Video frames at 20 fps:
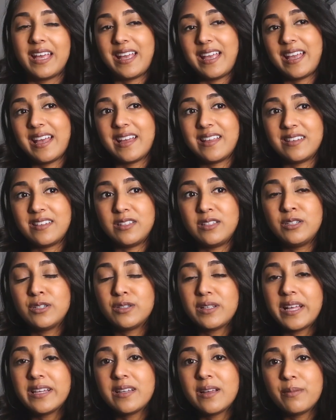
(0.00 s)
and
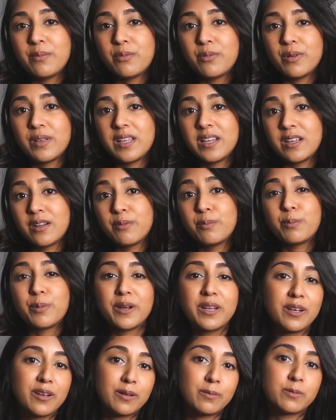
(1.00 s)
you'll end up in a
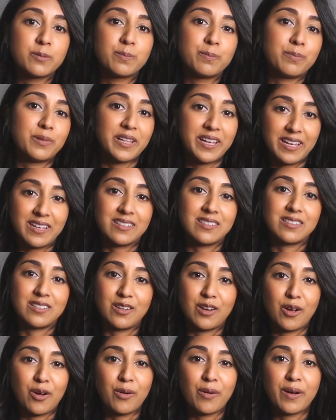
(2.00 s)
pretty good place, you
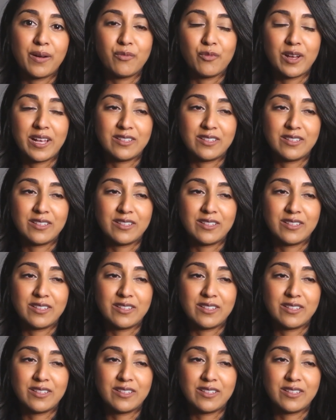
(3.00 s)
know,